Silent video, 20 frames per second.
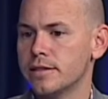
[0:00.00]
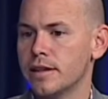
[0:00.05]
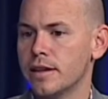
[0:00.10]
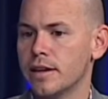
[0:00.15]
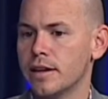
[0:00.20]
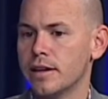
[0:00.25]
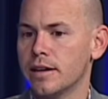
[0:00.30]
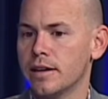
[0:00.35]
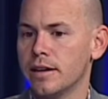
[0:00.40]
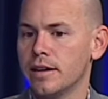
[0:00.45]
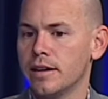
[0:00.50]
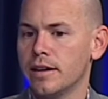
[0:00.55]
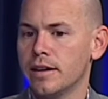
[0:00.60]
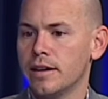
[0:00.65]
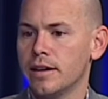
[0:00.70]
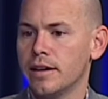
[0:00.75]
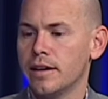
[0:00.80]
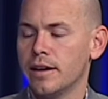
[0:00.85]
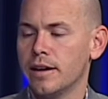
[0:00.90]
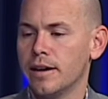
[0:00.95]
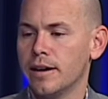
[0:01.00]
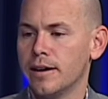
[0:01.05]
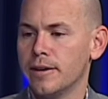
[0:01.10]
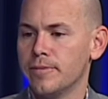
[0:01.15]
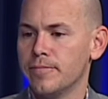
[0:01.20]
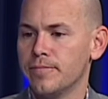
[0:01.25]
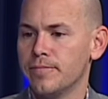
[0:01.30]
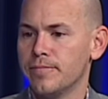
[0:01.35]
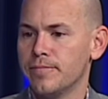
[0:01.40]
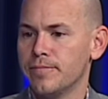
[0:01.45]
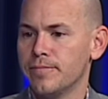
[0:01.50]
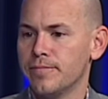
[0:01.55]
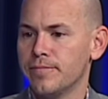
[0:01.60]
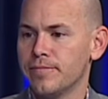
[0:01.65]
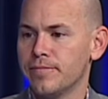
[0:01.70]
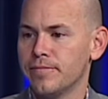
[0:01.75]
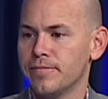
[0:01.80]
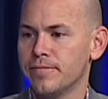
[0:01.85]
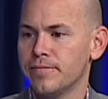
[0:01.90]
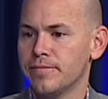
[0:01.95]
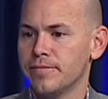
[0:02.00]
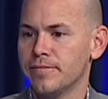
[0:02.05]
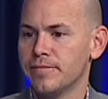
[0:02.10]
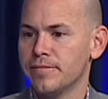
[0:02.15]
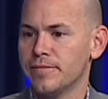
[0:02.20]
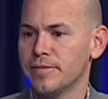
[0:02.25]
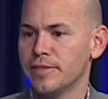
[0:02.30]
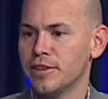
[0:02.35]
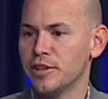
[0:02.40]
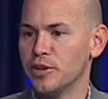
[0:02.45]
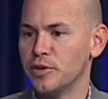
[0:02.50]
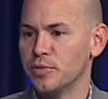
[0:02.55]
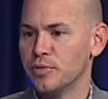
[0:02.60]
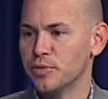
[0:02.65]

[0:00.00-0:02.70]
that, um, you know,